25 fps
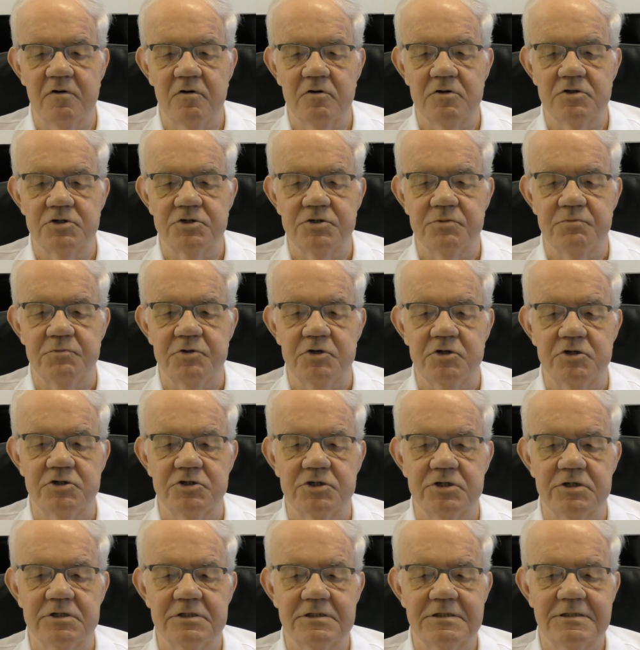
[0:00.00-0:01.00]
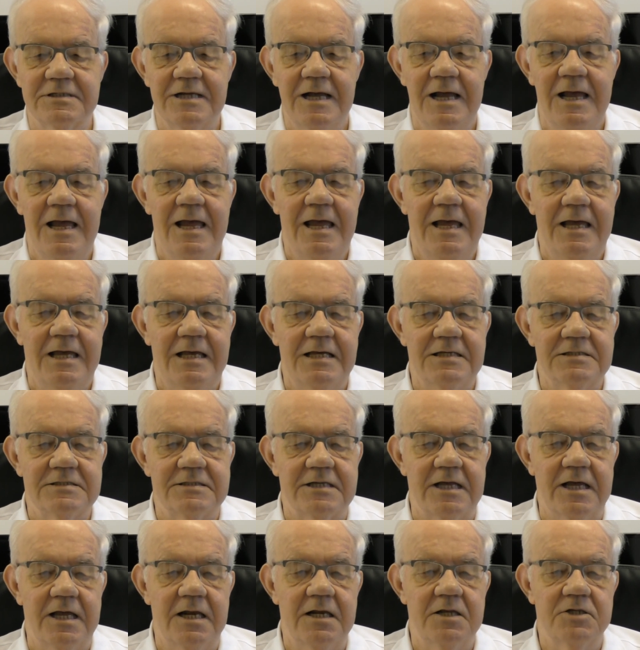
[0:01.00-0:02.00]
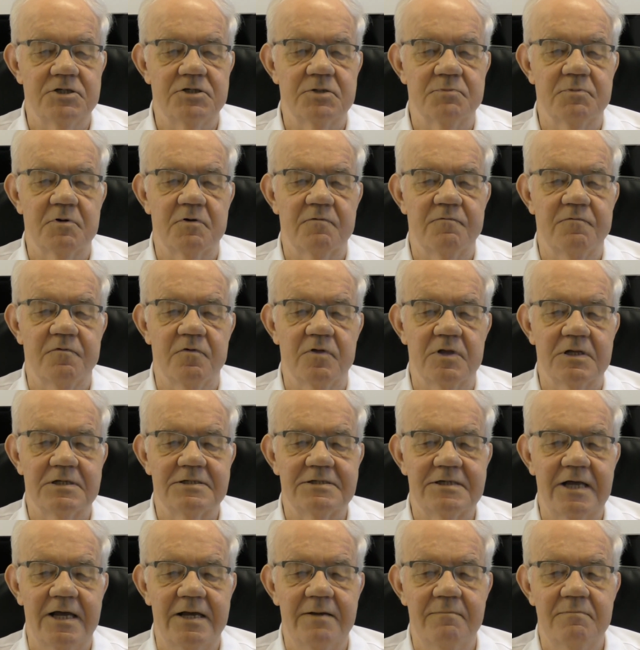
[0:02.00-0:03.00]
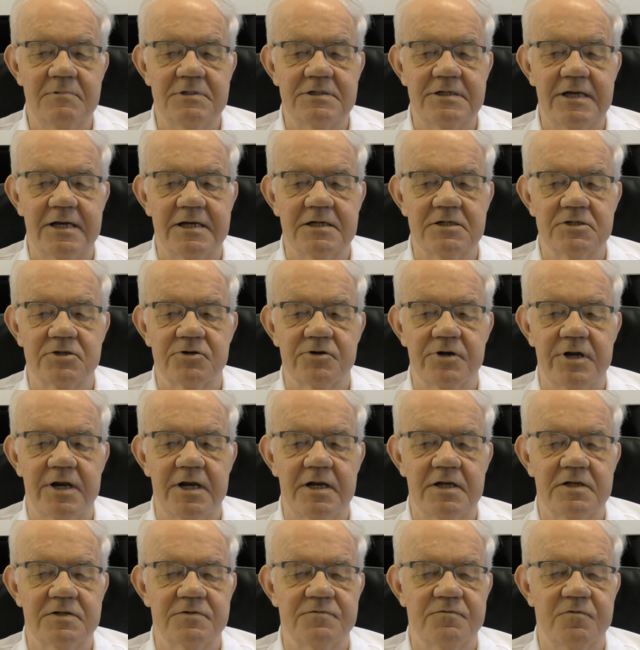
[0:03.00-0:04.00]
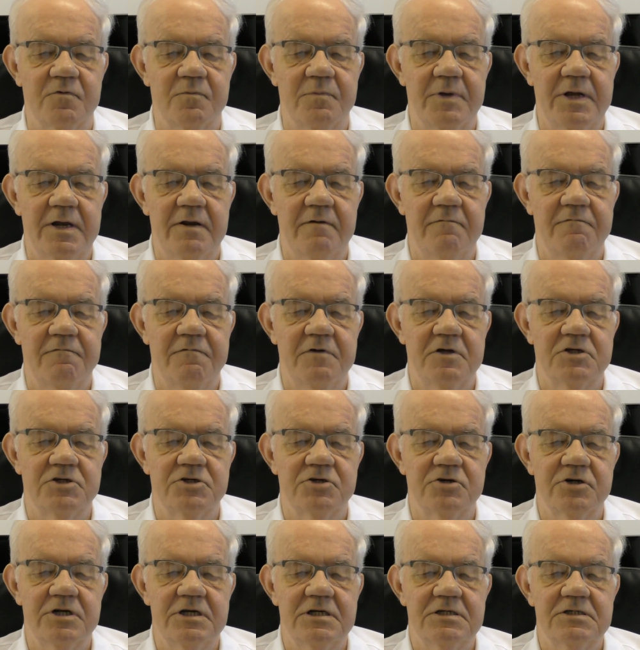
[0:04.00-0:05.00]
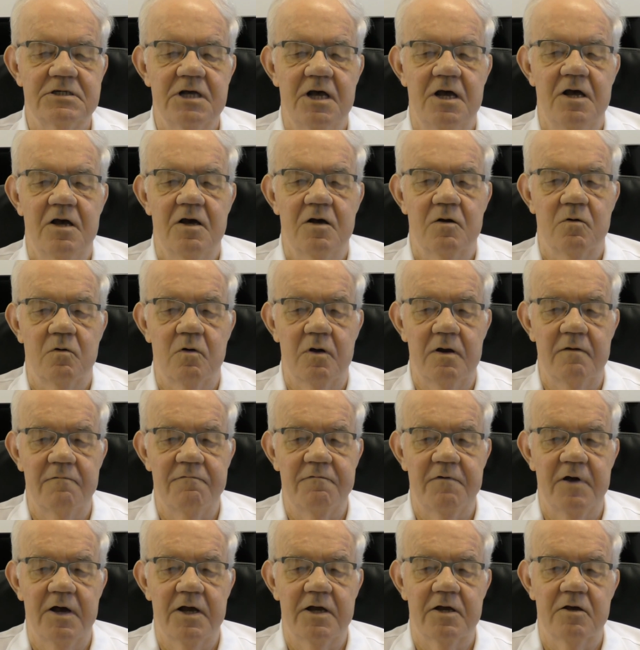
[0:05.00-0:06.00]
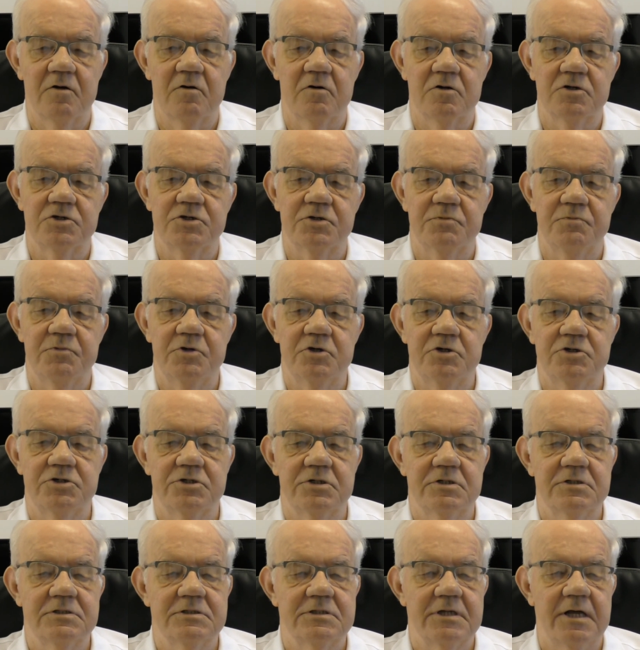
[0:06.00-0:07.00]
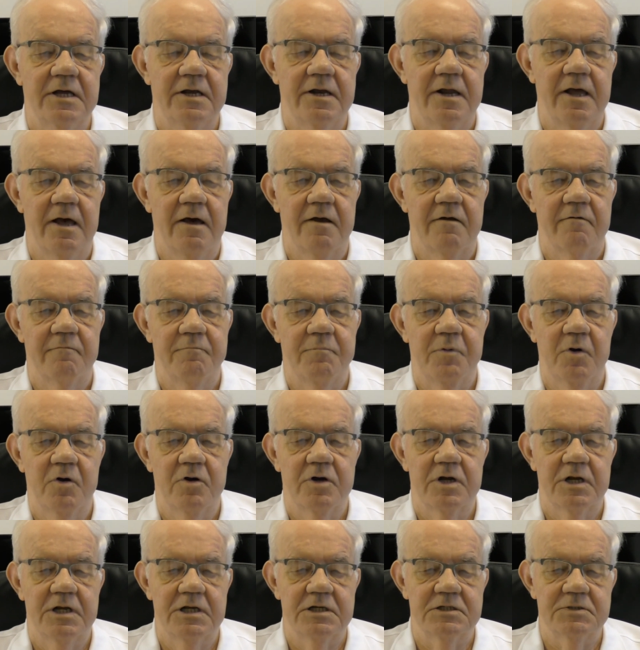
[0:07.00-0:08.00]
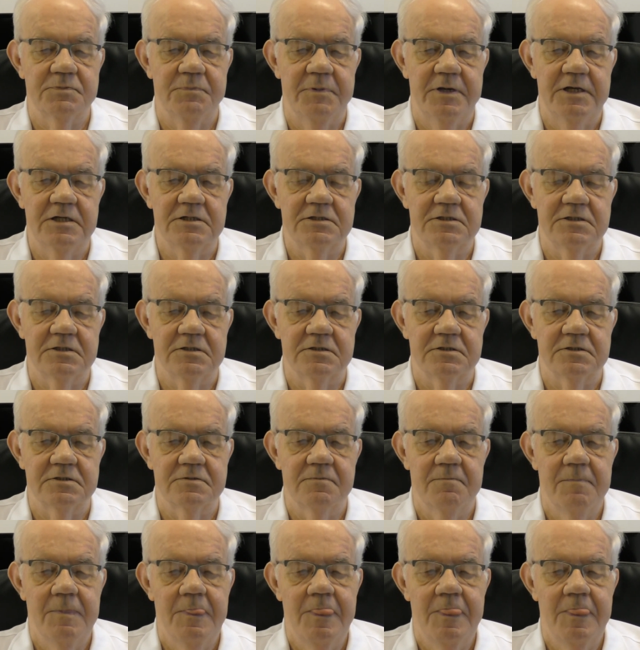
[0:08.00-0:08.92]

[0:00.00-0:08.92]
contributions is eligible for the same tax credits for beneficiaries, qualifying contributions, and out-of-pocket expenses.